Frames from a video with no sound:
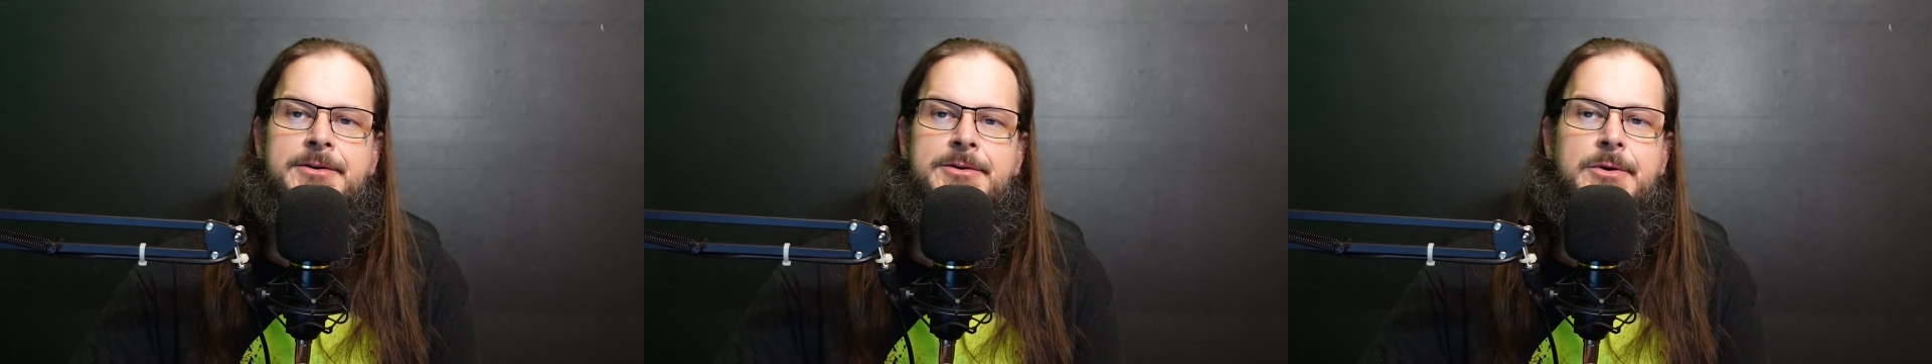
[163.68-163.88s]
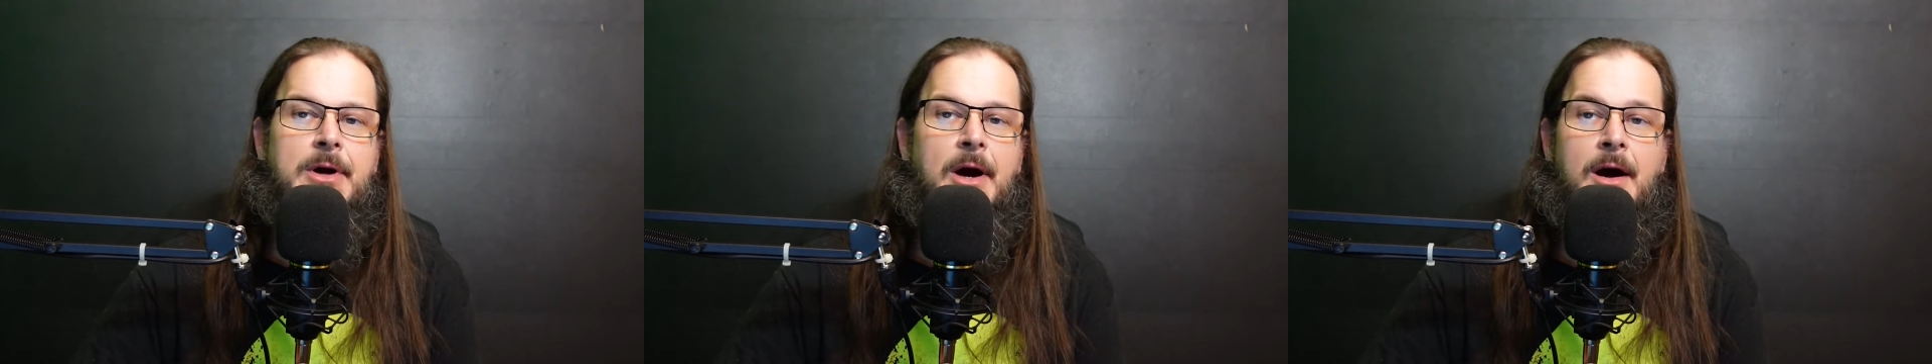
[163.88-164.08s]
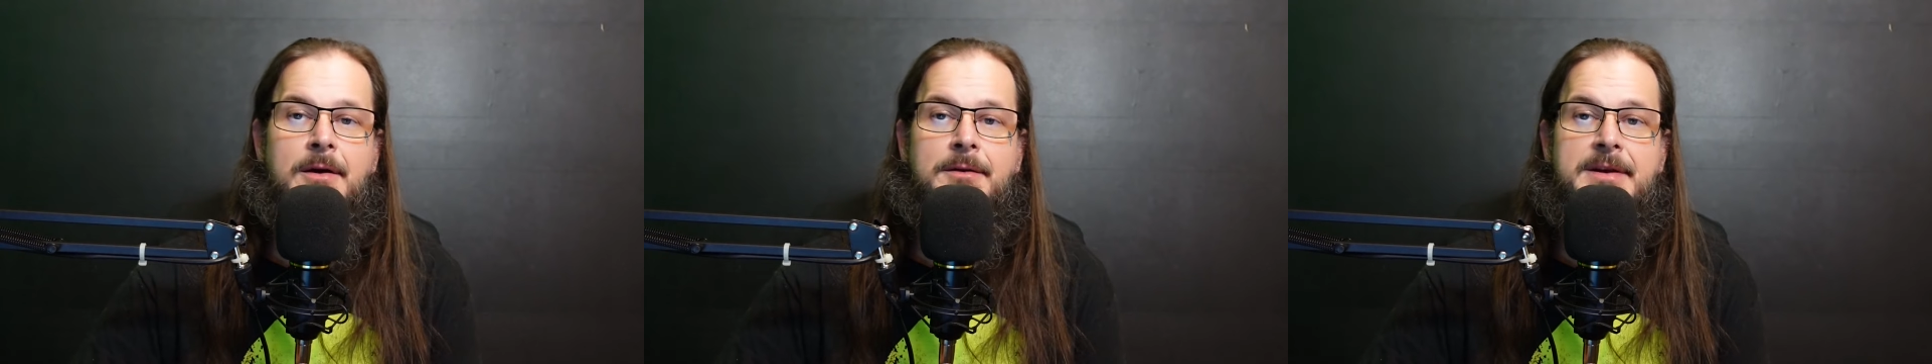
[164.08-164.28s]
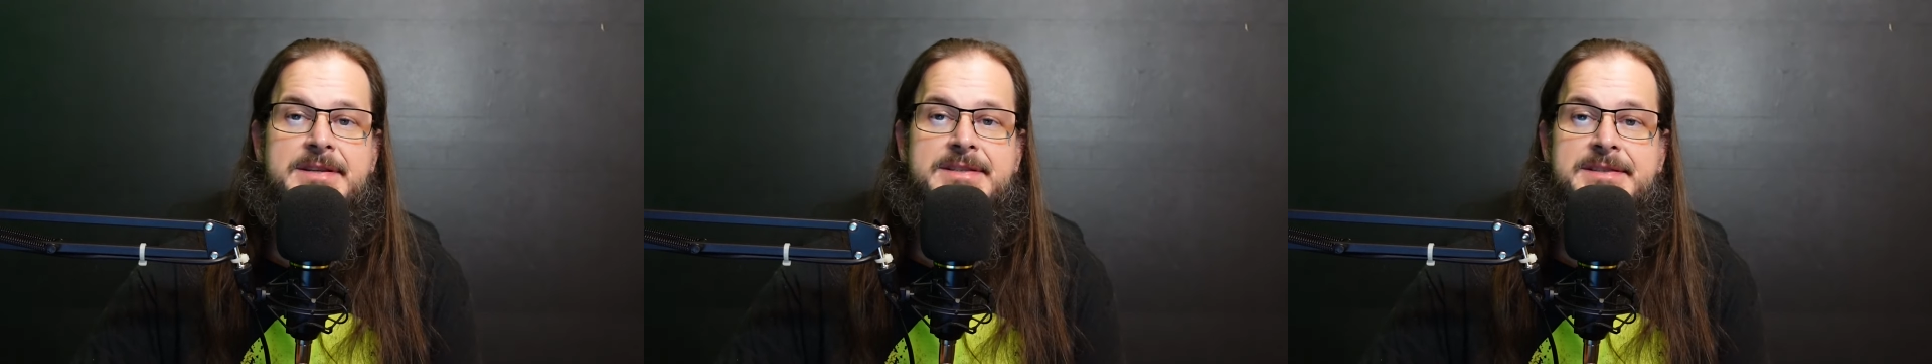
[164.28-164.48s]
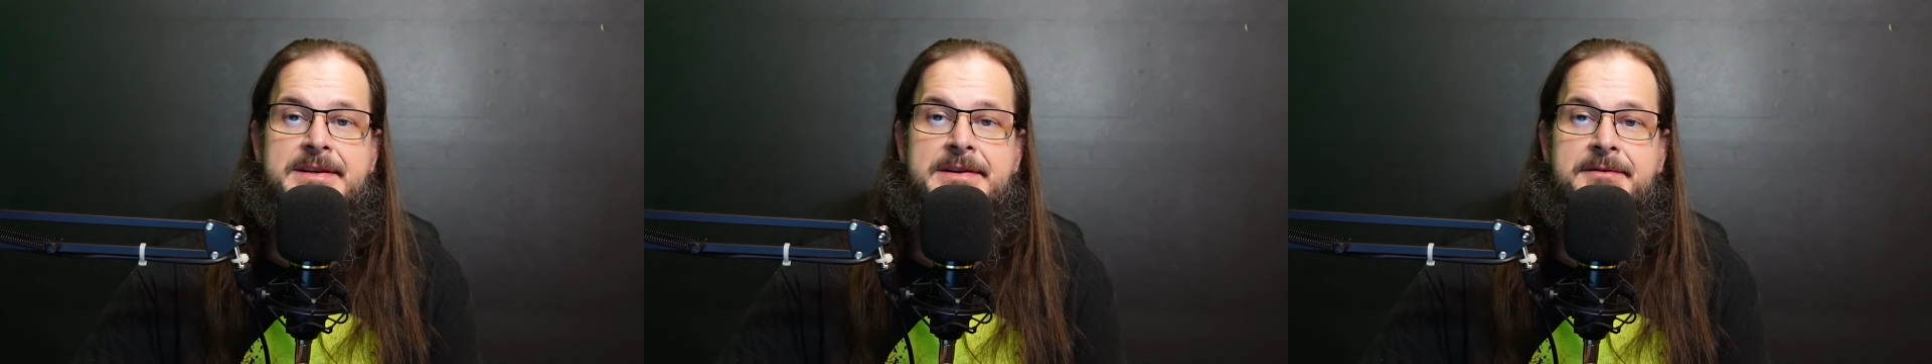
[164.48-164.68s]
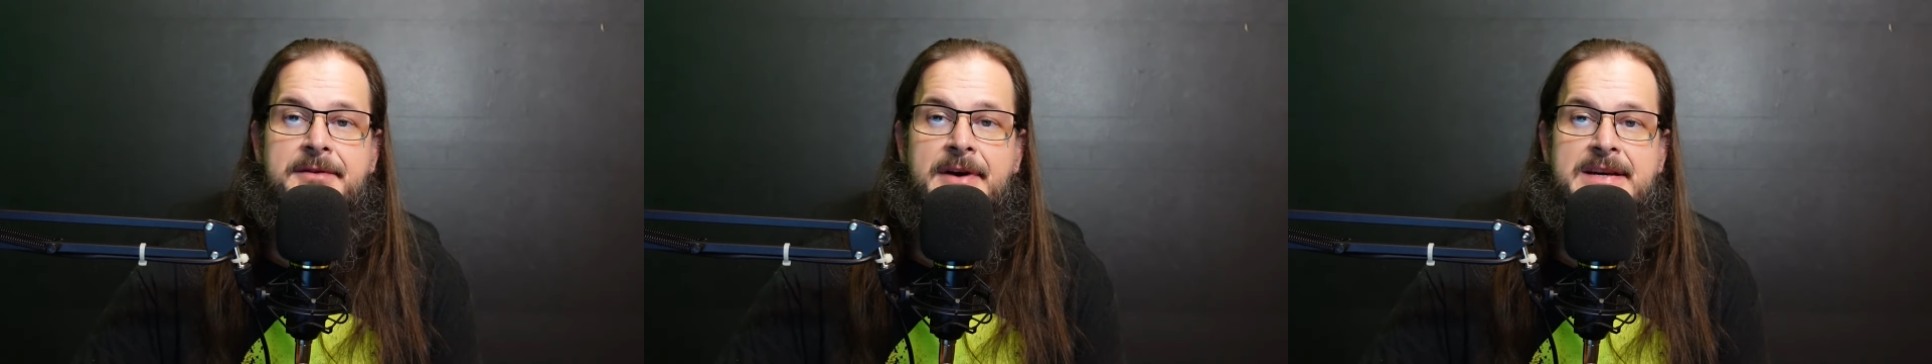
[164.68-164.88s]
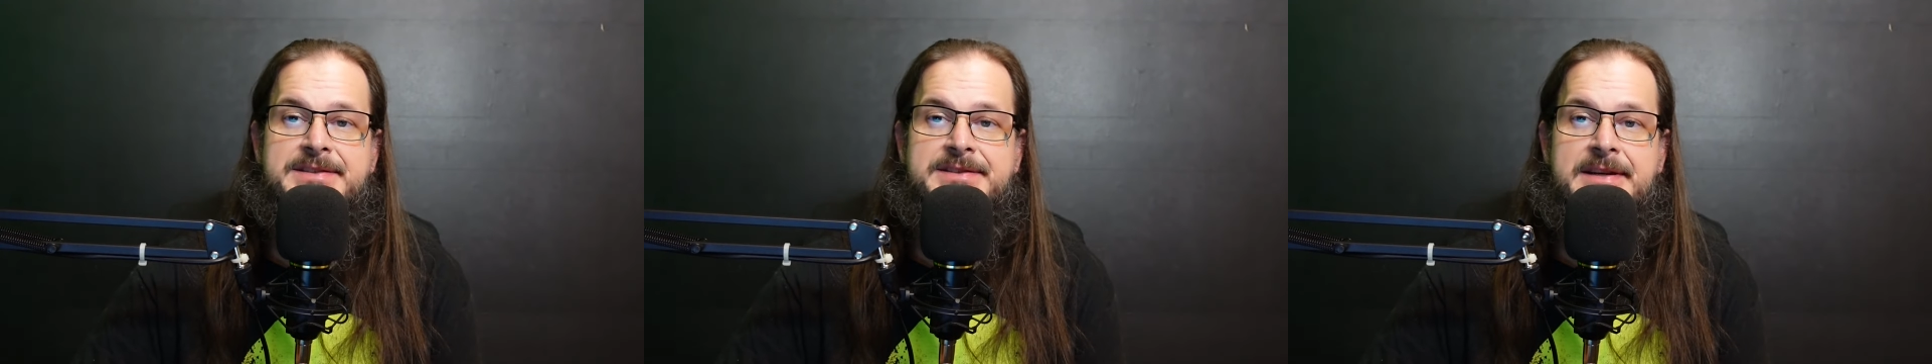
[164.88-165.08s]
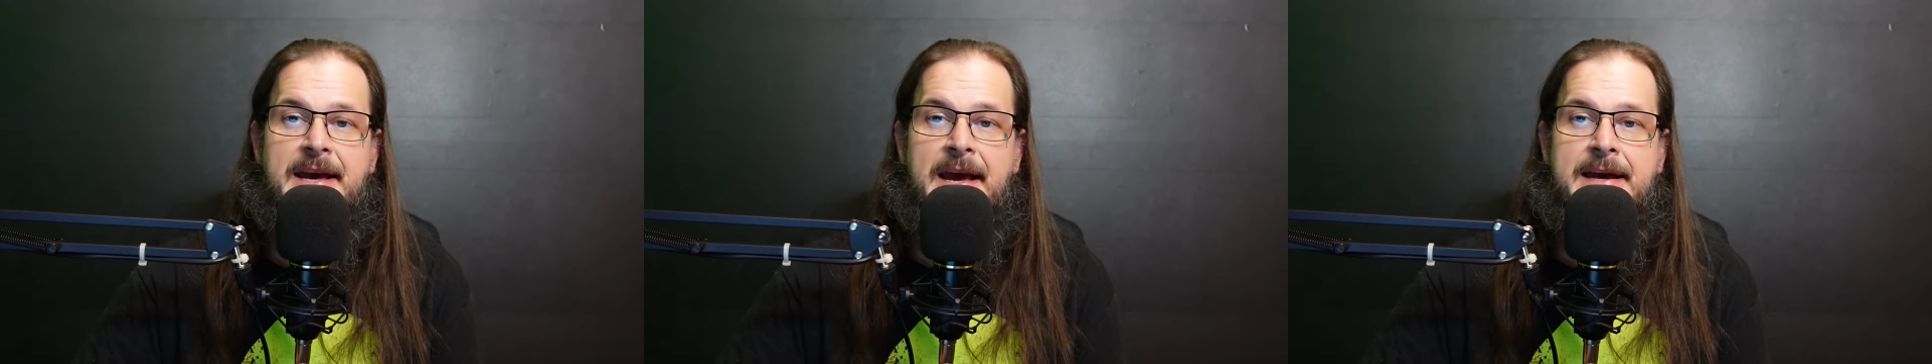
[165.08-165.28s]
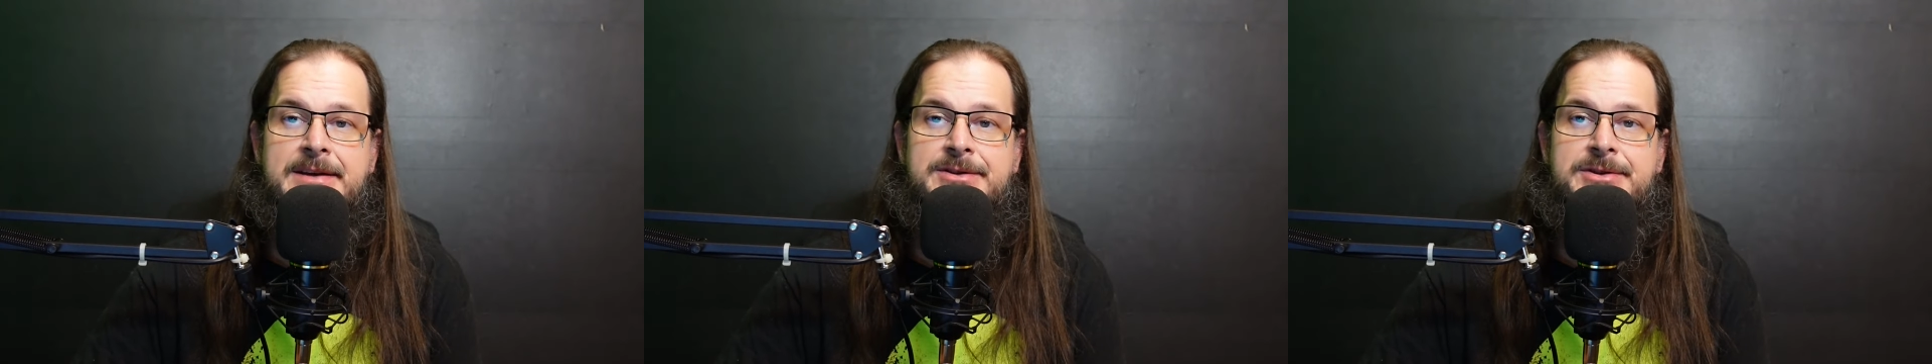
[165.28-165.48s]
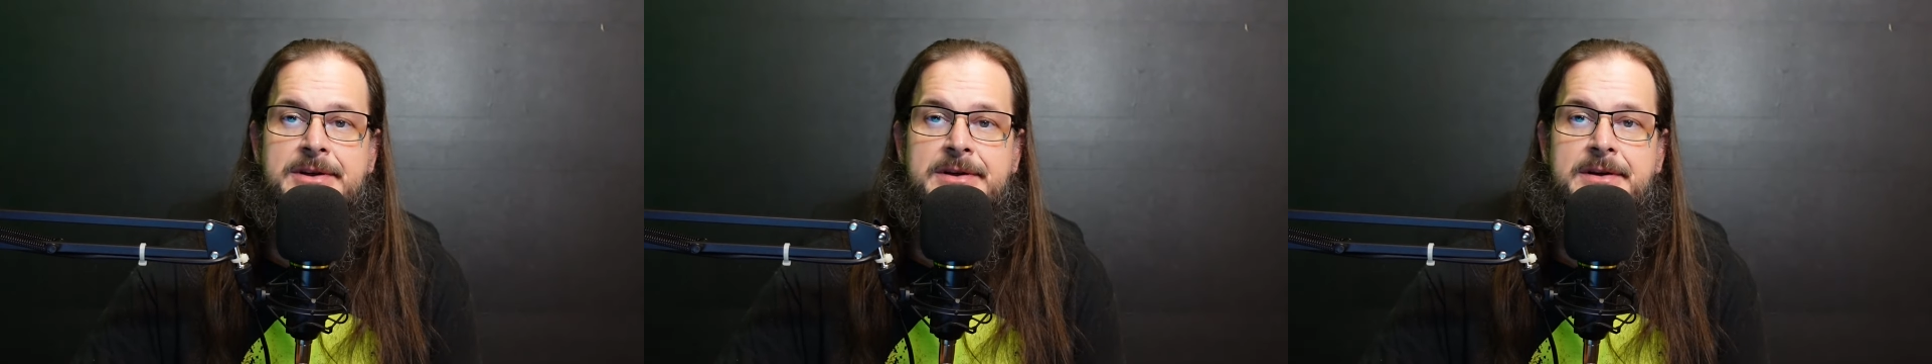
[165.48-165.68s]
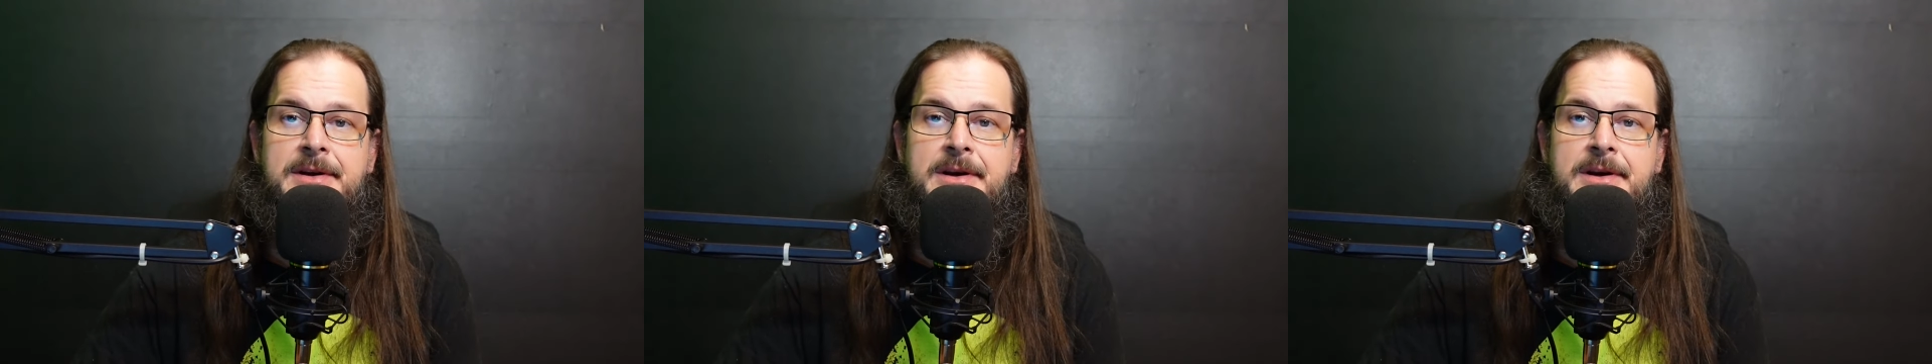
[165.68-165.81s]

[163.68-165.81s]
call this an investigation?